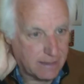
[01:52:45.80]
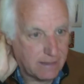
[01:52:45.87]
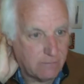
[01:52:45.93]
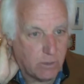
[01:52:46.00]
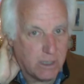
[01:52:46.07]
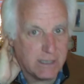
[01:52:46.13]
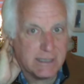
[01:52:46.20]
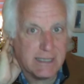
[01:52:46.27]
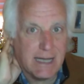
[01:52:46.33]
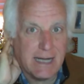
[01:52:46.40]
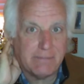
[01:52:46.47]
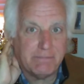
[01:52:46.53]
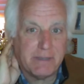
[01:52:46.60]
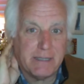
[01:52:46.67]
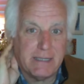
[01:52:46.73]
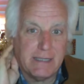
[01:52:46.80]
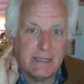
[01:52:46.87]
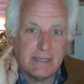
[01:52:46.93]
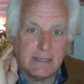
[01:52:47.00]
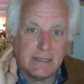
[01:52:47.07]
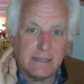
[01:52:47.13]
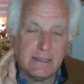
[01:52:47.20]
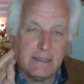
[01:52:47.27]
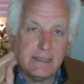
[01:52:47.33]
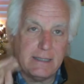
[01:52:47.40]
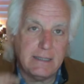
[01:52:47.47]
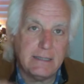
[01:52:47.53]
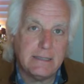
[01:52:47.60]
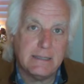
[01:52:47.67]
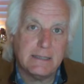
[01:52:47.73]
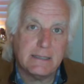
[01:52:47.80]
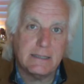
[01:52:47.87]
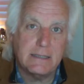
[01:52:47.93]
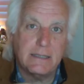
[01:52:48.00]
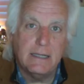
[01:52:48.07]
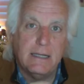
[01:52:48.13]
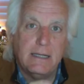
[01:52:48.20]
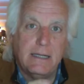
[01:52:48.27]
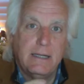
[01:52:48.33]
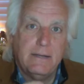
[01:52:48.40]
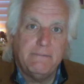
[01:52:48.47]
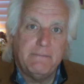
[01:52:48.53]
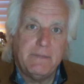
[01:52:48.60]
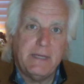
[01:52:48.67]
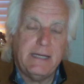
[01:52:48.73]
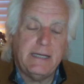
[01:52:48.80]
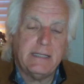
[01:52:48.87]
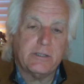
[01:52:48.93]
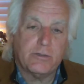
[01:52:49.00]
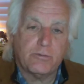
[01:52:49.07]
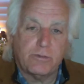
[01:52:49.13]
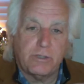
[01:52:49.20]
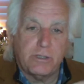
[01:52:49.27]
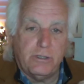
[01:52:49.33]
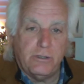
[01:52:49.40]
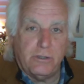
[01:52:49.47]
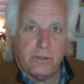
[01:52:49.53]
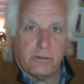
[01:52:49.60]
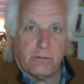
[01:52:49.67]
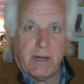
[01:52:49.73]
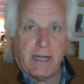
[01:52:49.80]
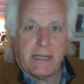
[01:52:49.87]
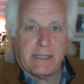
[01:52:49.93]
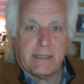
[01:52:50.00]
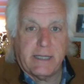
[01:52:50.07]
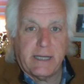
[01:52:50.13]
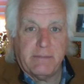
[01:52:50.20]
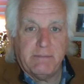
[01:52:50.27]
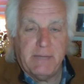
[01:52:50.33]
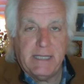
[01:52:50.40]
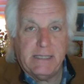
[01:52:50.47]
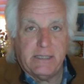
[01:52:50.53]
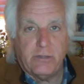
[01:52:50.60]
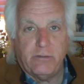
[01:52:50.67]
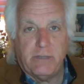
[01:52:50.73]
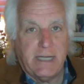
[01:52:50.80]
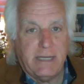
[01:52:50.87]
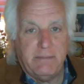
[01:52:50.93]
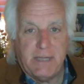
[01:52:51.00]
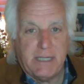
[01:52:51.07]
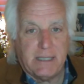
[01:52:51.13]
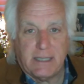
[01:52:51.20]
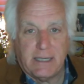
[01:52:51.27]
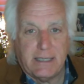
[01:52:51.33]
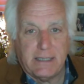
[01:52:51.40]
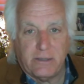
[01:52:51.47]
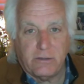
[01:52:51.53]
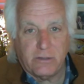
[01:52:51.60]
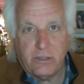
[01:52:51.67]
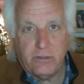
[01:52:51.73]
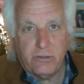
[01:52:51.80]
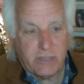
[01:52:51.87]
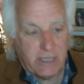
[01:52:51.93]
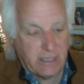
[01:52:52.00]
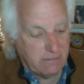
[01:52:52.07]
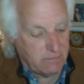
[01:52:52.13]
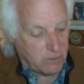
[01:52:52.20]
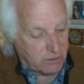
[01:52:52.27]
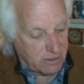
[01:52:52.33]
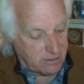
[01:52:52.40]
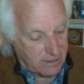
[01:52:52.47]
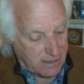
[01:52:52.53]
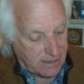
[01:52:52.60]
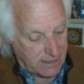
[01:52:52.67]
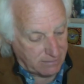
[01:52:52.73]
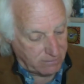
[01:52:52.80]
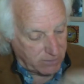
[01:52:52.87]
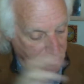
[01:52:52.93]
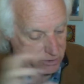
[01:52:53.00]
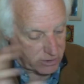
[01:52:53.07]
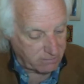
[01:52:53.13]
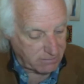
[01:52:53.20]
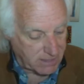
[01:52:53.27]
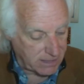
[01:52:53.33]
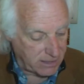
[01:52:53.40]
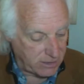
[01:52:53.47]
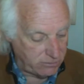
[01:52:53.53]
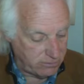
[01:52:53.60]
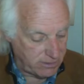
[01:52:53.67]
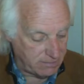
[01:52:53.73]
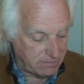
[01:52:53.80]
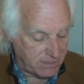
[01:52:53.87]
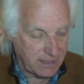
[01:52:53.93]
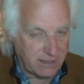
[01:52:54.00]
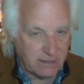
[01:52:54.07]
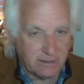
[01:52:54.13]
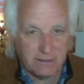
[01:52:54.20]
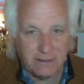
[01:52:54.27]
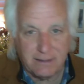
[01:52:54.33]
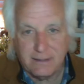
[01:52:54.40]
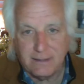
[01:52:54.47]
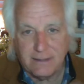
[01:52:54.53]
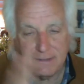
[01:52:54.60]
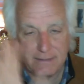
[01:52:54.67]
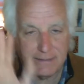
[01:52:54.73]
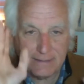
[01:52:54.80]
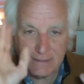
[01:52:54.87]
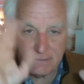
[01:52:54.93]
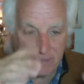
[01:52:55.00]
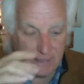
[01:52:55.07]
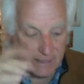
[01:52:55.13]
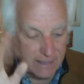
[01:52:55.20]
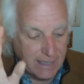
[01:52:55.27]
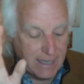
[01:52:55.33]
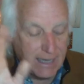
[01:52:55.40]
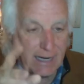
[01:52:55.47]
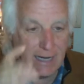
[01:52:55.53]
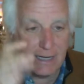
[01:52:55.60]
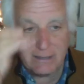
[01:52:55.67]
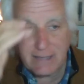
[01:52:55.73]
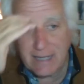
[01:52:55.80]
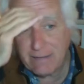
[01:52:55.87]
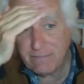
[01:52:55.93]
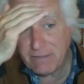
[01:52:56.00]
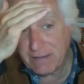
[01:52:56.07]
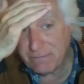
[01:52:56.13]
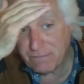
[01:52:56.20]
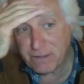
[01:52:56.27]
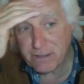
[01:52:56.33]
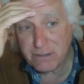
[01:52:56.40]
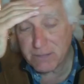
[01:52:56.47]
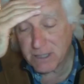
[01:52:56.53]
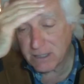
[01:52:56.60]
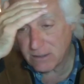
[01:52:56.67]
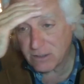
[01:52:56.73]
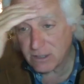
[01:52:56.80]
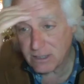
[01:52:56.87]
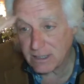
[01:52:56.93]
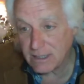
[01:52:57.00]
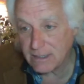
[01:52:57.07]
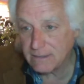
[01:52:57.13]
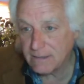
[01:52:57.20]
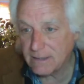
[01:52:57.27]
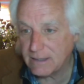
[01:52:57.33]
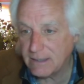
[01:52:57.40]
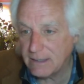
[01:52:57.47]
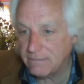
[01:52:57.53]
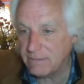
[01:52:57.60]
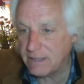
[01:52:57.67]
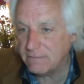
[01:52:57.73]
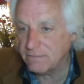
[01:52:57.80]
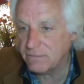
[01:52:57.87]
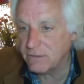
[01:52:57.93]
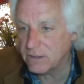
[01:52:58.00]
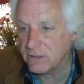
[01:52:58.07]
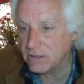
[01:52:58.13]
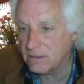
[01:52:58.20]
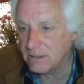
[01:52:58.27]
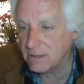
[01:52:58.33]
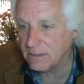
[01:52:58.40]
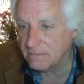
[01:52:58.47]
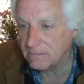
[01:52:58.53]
what's happening is it's directing me to an email I don't use anymore, and I'm using my new email. And anyway, I'll have that for tomorrow, Scott. I'll have that for Scott.